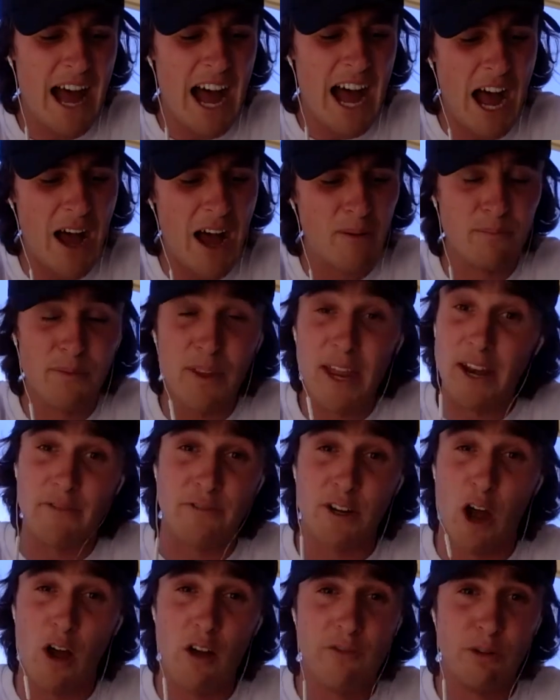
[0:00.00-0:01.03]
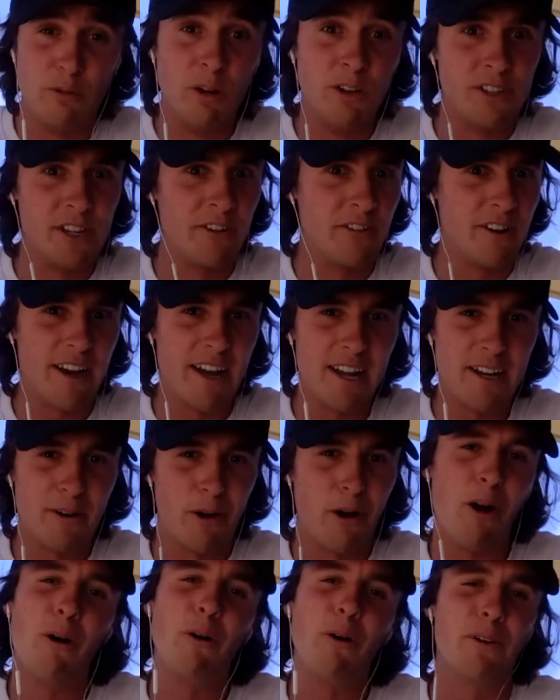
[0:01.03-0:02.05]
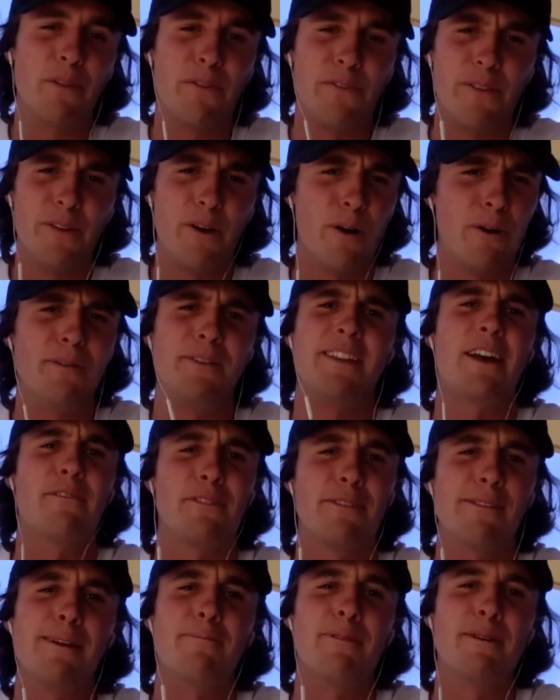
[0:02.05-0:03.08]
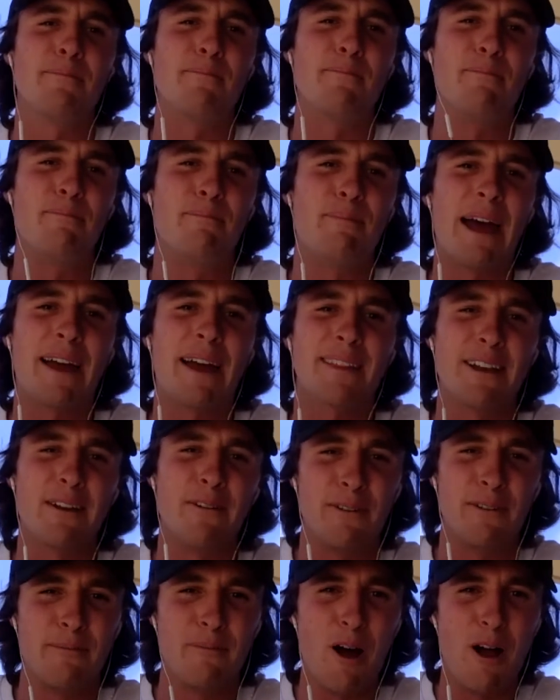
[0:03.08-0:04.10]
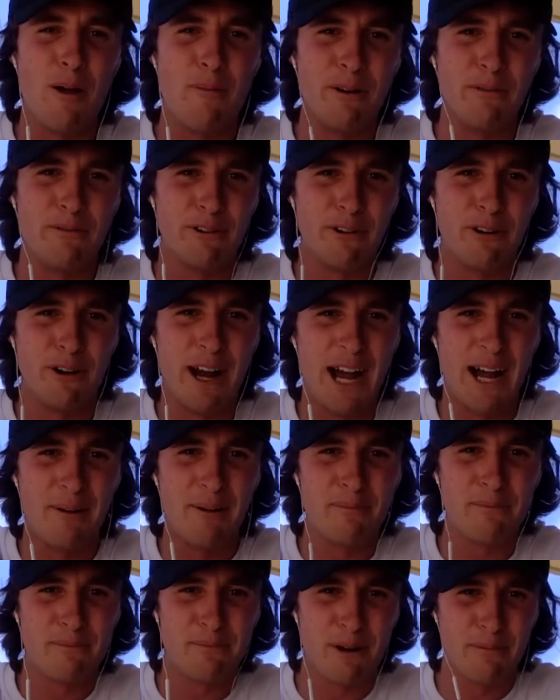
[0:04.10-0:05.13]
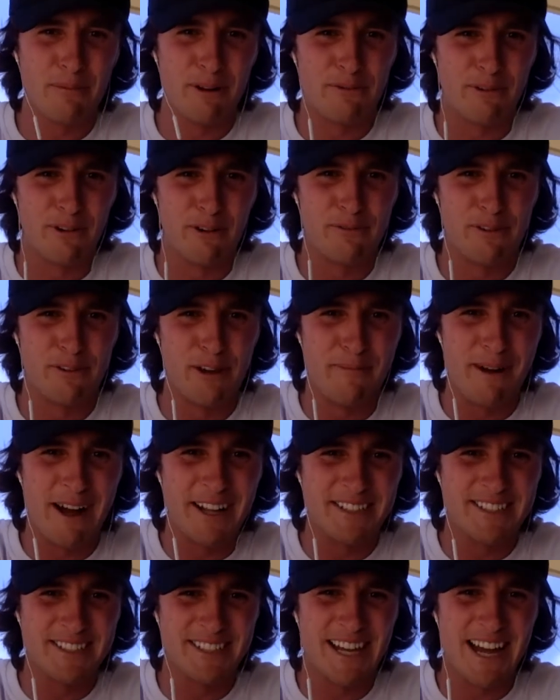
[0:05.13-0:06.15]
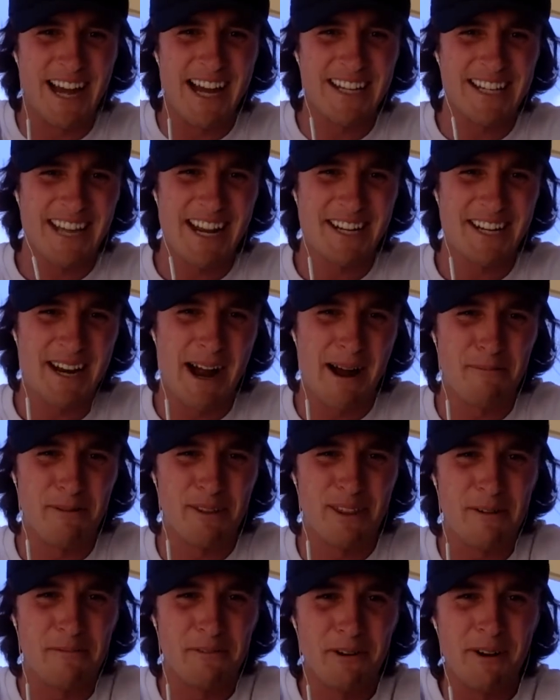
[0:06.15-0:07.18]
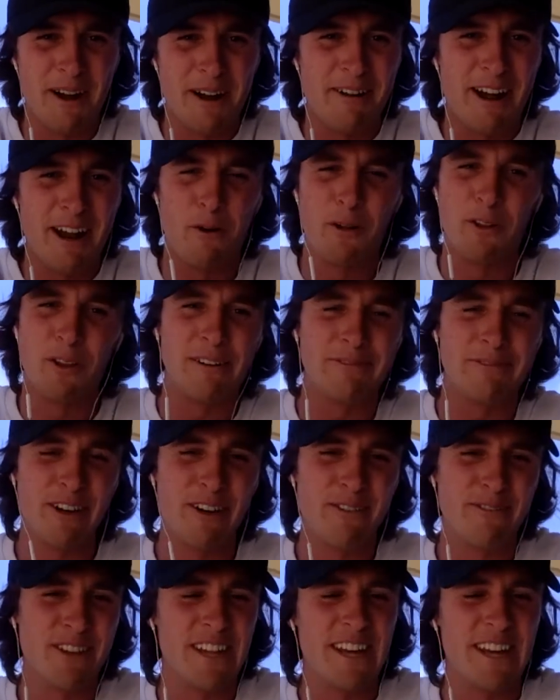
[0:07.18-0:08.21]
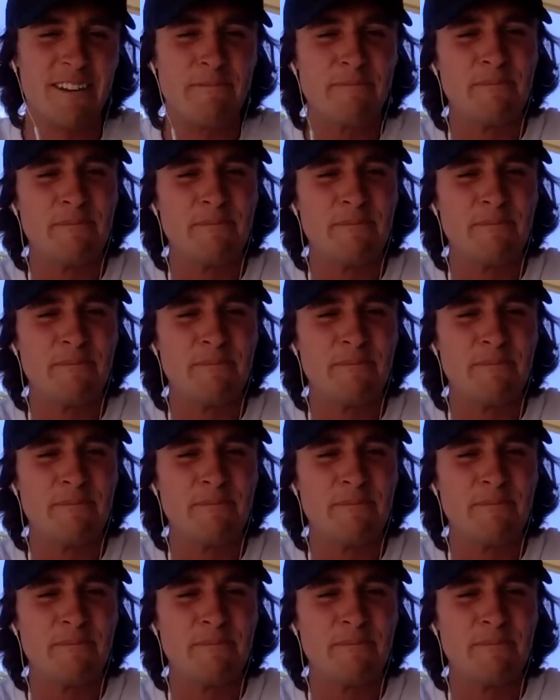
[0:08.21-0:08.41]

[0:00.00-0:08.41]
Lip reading: And if COVID wasn't around, I'd definitely be back there at the moment for probably for a few months, catching up with everyone, mate. I love it over there.